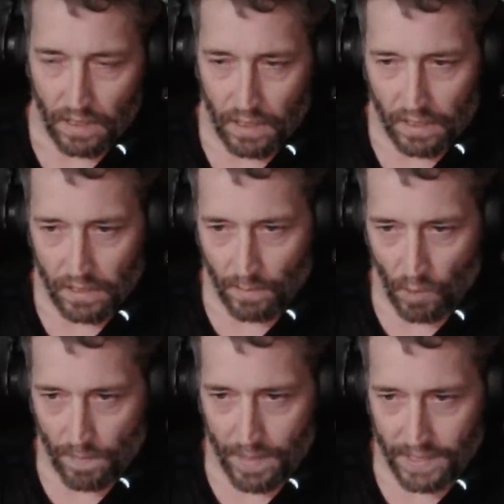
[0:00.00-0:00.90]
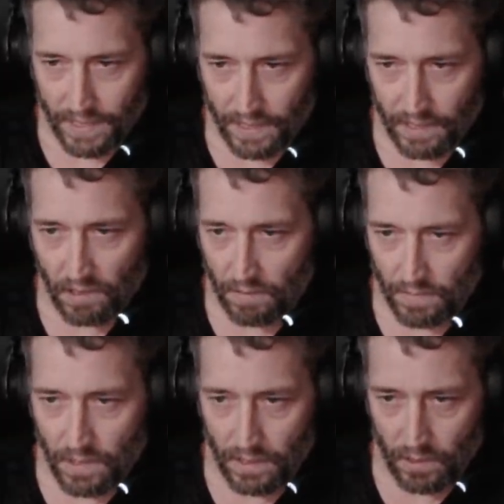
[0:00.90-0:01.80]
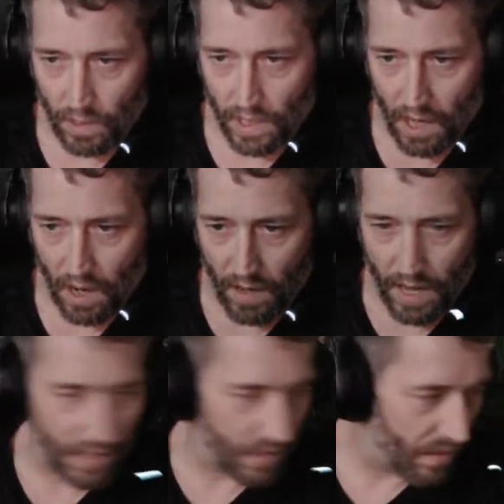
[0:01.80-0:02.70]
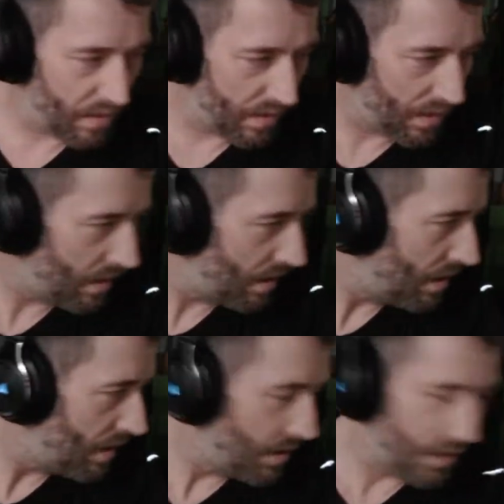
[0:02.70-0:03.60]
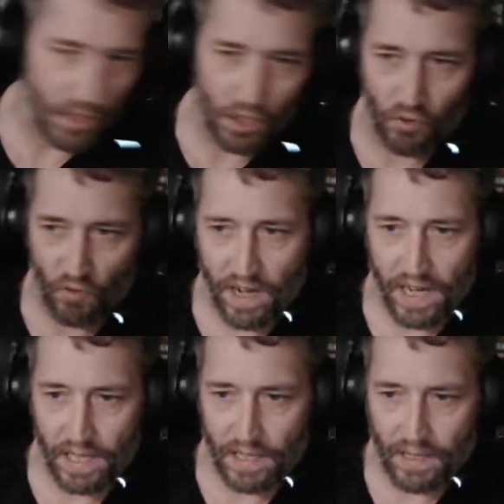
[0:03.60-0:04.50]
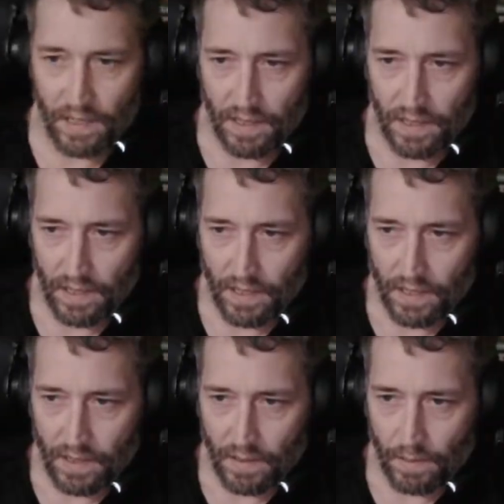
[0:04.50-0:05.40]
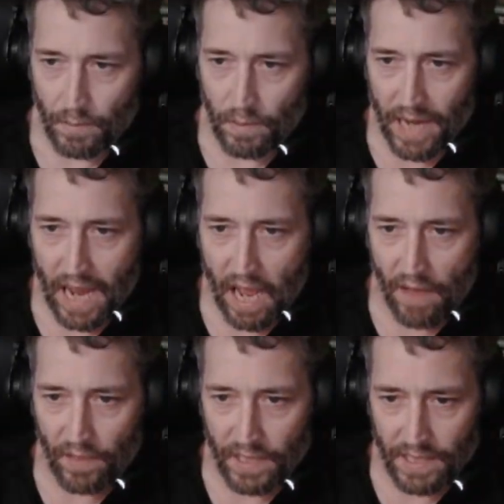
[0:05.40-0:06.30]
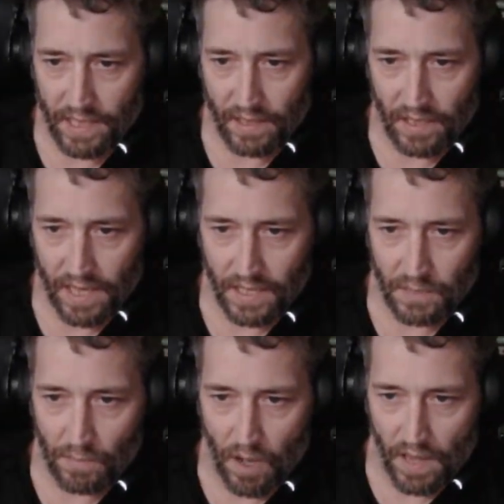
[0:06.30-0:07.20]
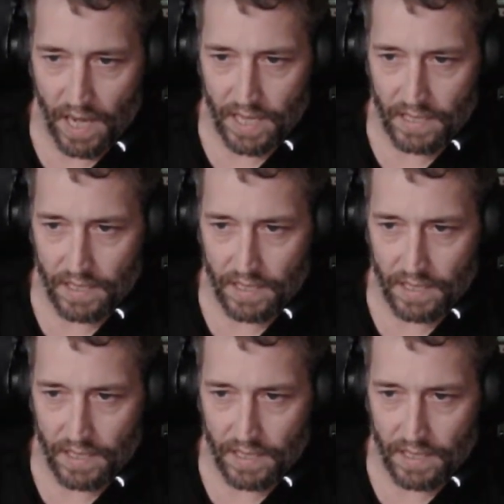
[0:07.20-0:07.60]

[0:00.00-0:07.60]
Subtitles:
The more basic system is the way to go, guys. Just straight in. I mean, we heavily... Look how small that is.